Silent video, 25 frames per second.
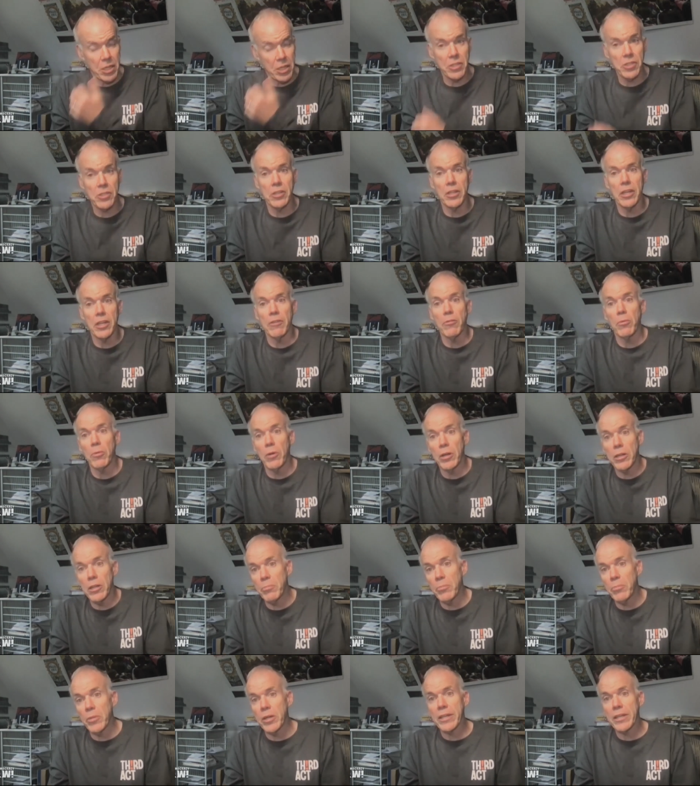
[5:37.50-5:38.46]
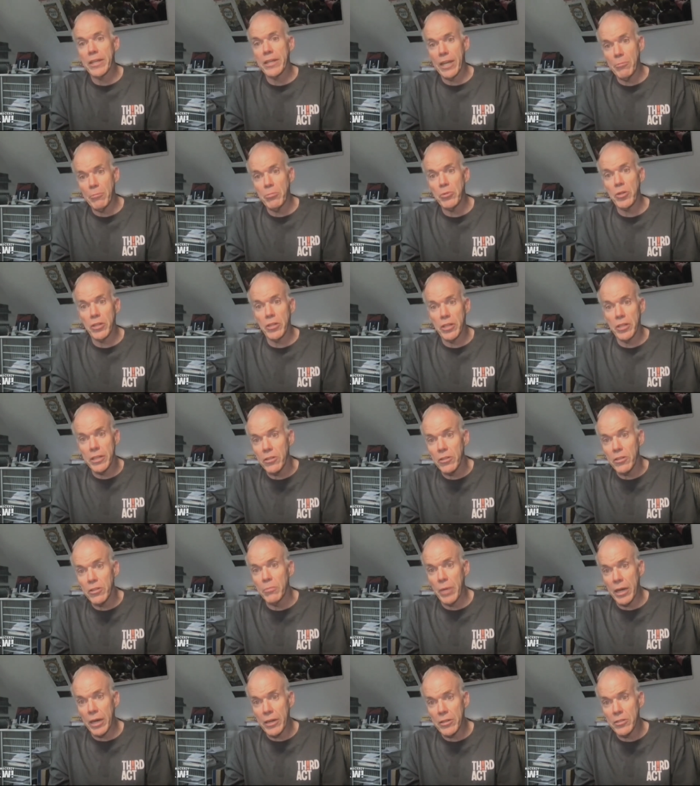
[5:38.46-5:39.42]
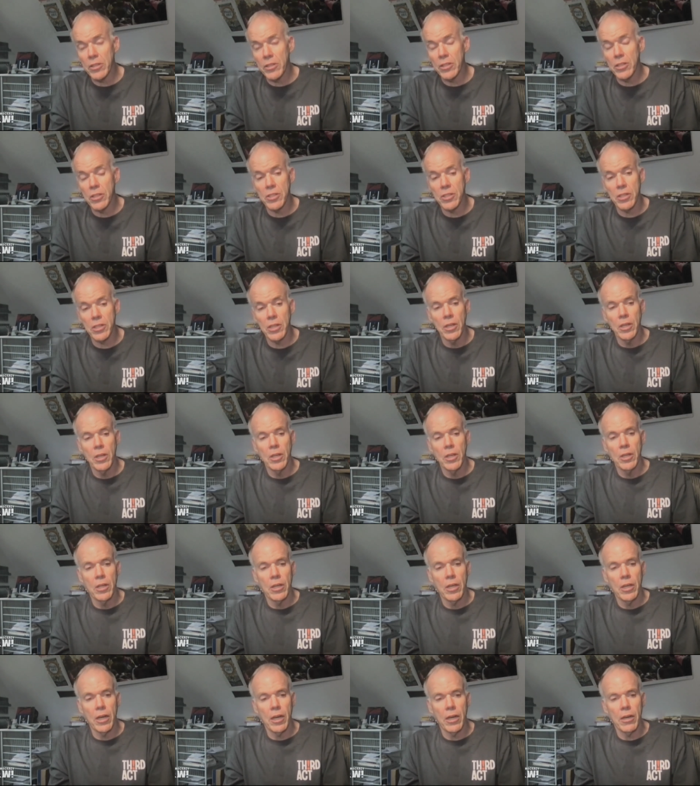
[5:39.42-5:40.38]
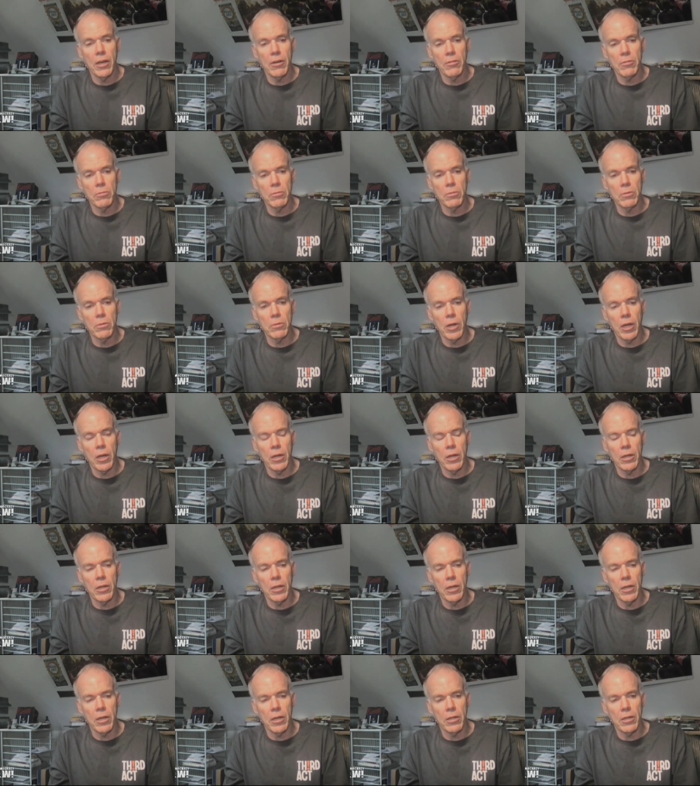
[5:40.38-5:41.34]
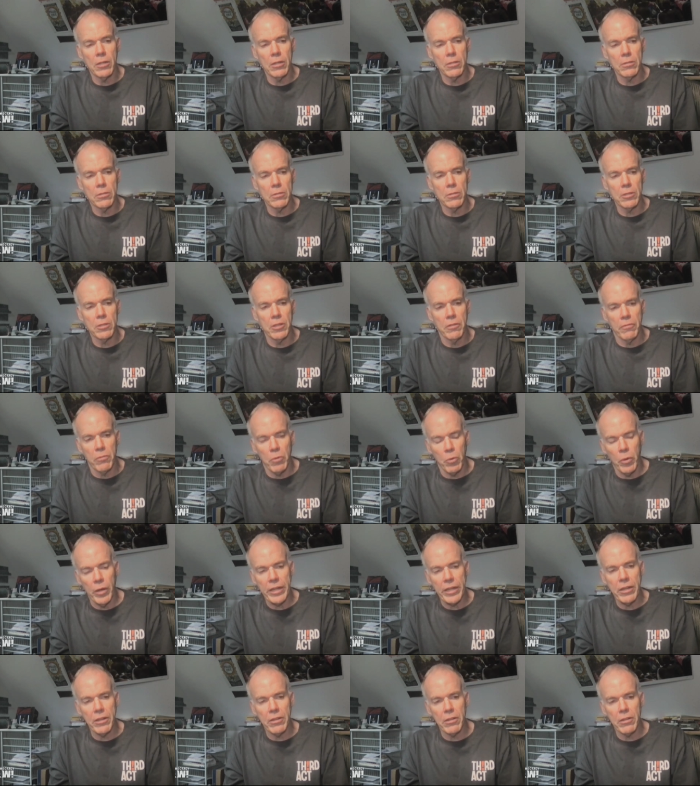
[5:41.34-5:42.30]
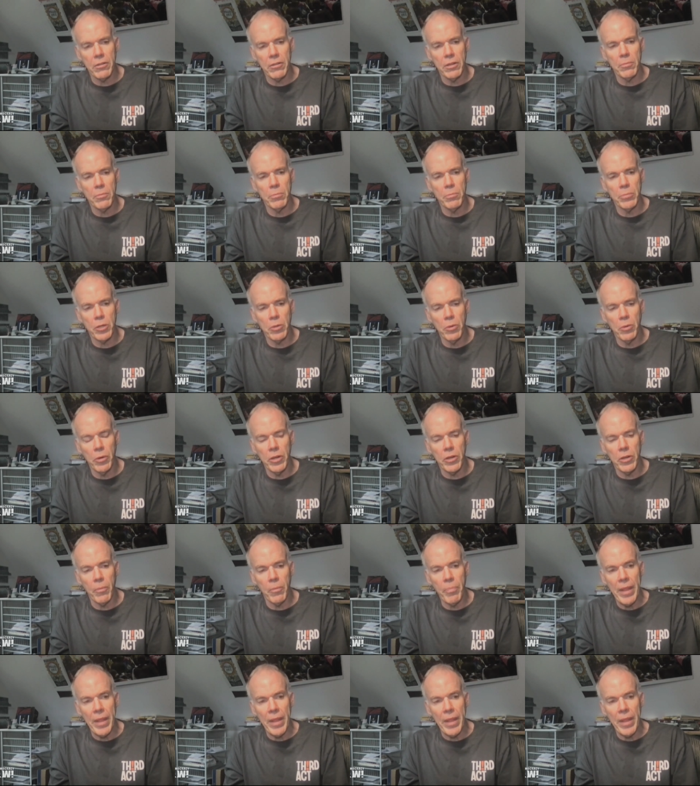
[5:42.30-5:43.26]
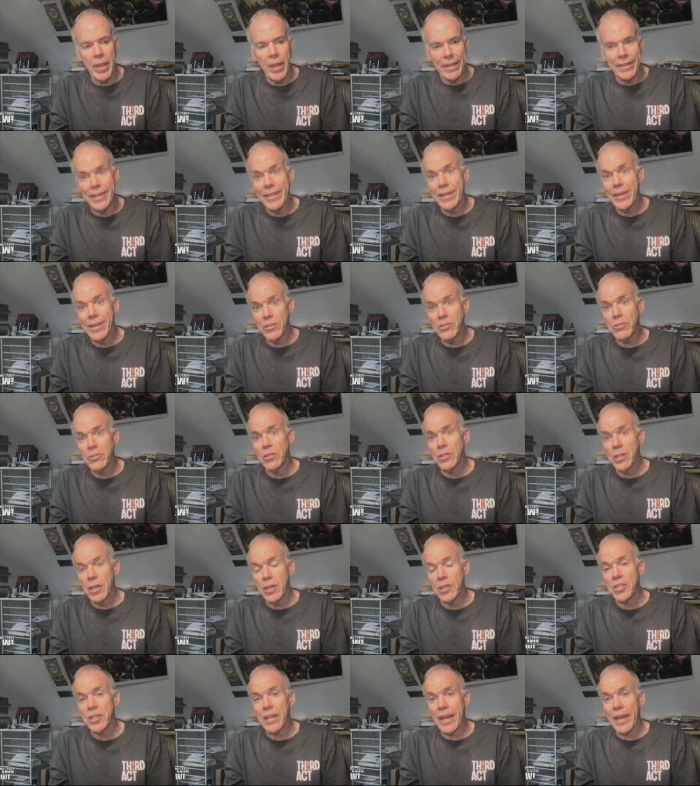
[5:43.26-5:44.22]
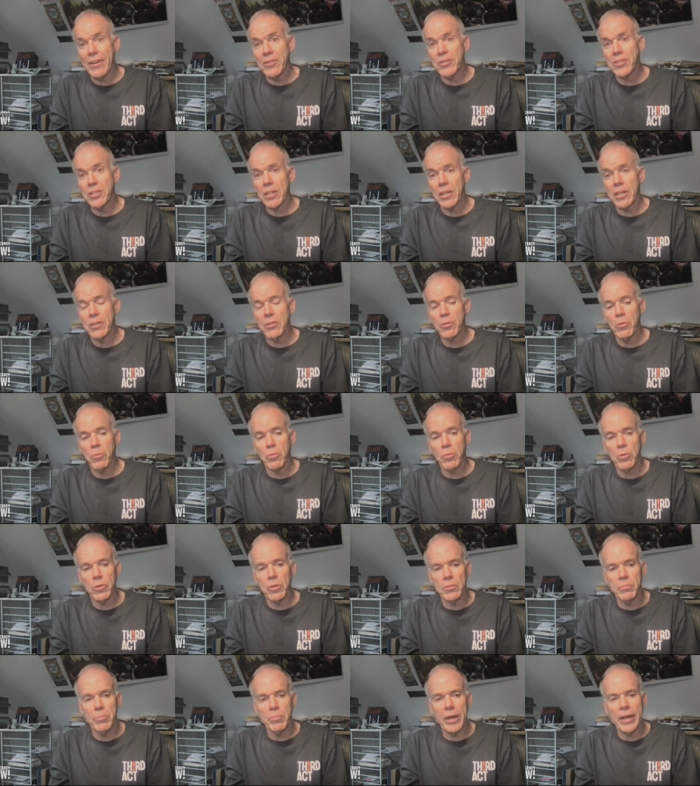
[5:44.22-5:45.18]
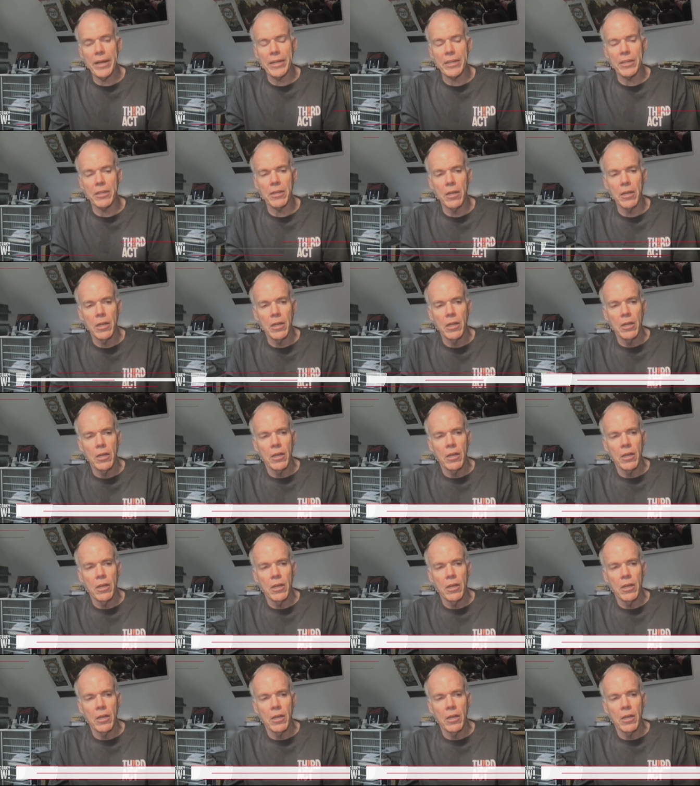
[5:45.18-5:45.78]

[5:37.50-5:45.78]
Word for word: yesterday. One up on Capitol Hill about this uh, uh, uh, giveaway to the big oil, and the other, yes, outside the World Bank